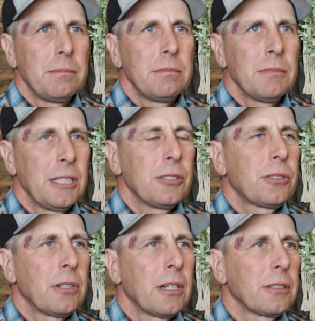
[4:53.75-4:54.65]
these
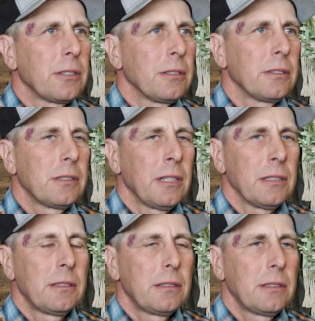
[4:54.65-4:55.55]
structures,
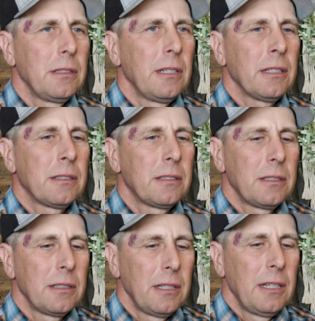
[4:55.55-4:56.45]
it's
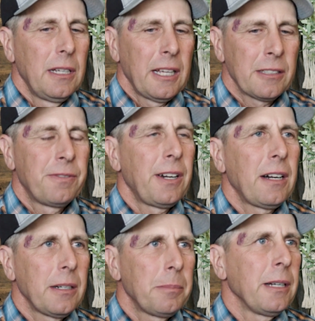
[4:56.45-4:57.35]

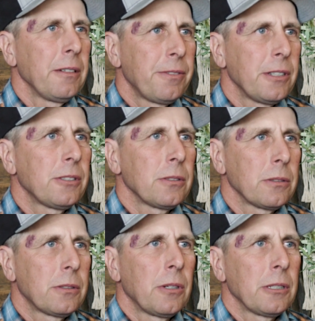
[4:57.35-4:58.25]
very beneficial
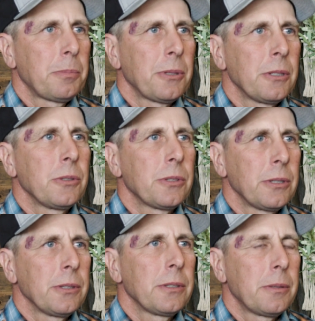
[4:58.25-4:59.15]
to us
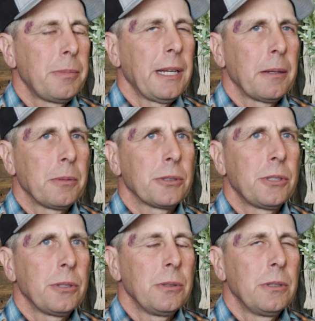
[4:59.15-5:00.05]
producers to be able
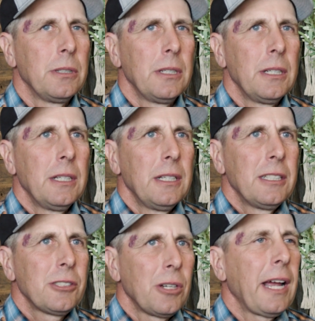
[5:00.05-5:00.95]
to
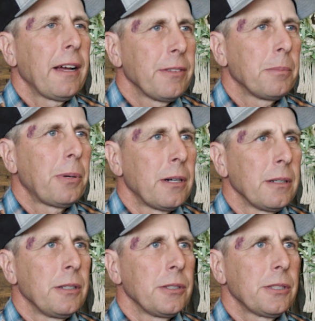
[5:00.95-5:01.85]
have the
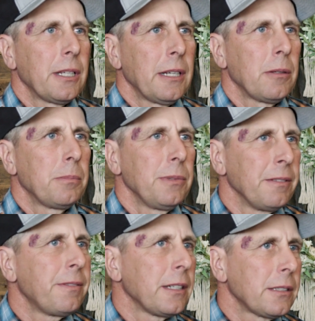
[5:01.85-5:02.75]
partners to help
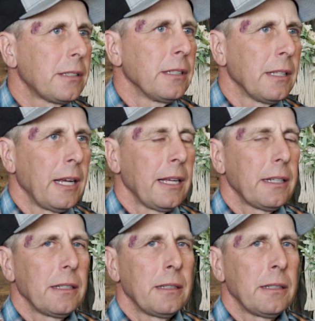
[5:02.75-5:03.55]
invest in that.